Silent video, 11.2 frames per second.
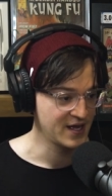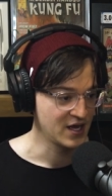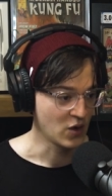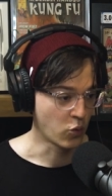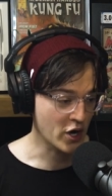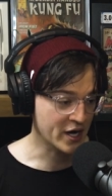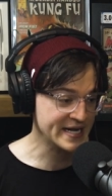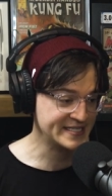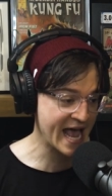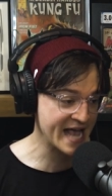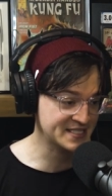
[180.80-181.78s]
We're going to
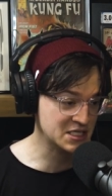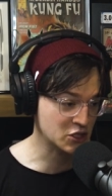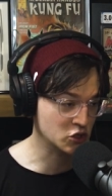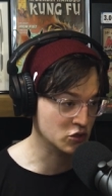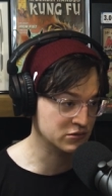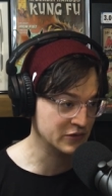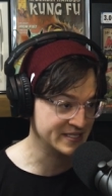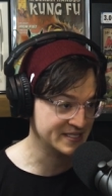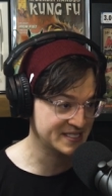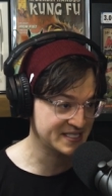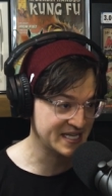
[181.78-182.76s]
test the guru and
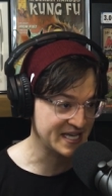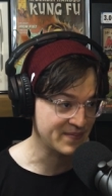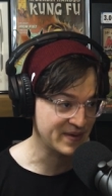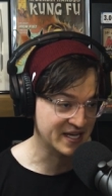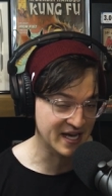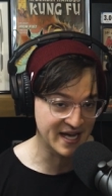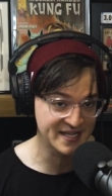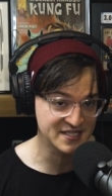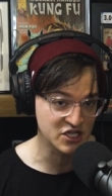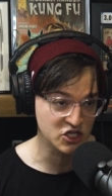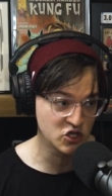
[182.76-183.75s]
see because
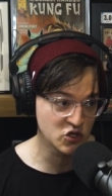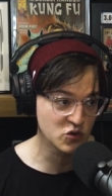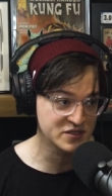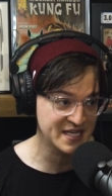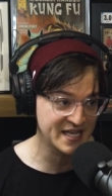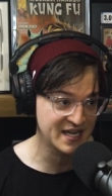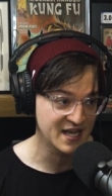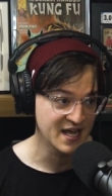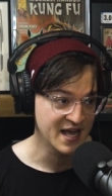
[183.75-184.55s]
you did